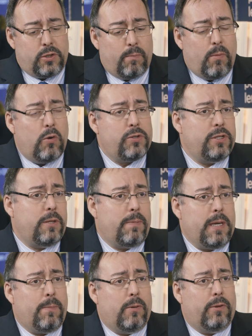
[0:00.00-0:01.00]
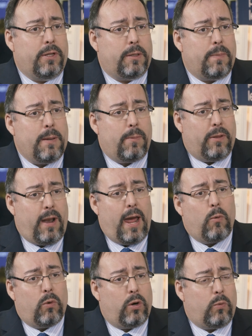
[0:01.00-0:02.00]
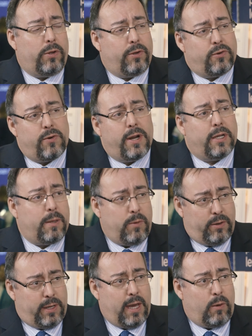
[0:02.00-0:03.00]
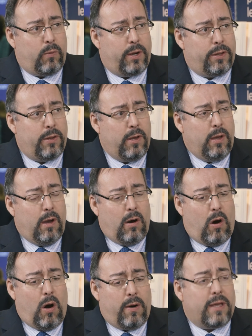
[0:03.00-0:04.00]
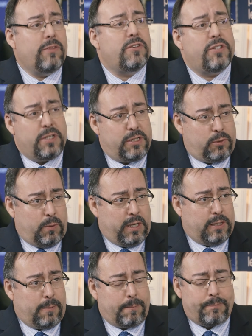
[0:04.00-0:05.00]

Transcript: most of the people that I work with are trying to communicate with are in the C-suite.